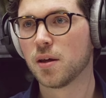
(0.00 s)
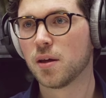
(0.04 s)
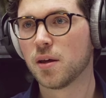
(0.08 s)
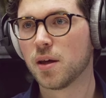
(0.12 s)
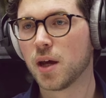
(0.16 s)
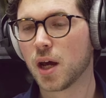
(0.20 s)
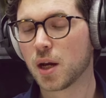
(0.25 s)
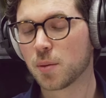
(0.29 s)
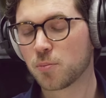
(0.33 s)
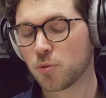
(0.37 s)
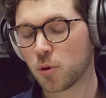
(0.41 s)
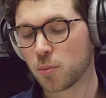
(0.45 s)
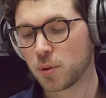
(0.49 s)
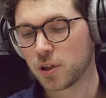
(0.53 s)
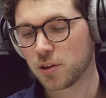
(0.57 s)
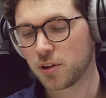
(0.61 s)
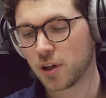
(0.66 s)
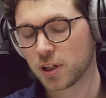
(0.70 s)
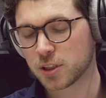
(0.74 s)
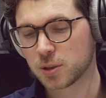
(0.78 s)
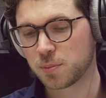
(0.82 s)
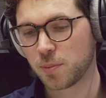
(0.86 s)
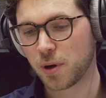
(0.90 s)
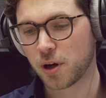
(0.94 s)
And it probably
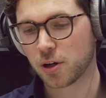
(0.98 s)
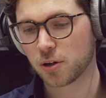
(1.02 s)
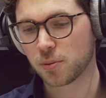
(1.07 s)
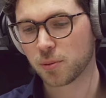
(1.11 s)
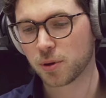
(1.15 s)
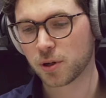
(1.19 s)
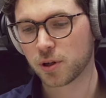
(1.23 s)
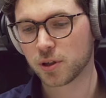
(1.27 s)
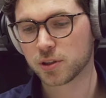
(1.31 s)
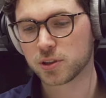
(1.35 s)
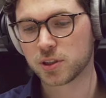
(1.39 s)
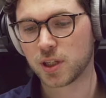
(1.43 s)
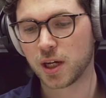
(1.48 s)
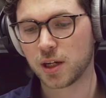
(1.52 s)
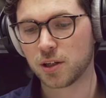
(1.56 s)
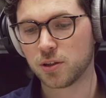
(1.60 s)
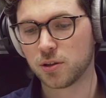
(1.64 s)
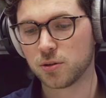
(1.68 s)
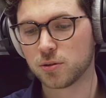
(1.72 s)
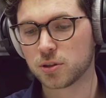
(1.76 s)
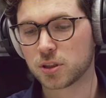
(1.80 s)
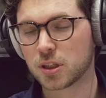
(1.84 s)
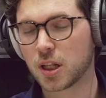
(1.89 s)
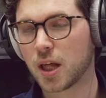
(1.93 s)
does better because they
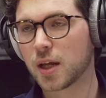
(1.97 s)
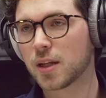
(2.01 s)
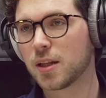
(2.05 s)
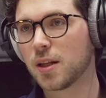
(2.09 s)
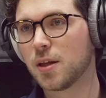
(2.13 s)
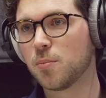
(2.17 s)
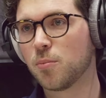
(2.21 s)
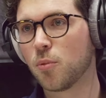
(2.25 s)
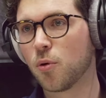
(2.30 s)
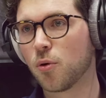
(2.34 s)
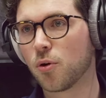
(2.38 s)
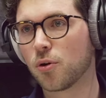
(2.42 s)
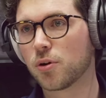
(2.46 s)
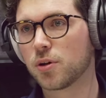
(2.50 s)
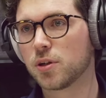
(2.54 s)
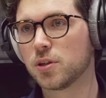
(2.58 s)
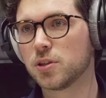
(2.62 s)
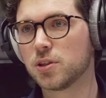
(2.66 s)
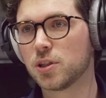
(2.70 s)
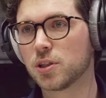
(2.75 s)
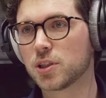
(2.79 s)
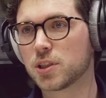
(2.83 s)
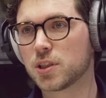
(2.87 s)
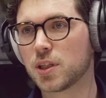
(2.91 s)
do slightly more than
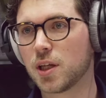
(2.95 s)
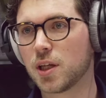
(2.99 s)
just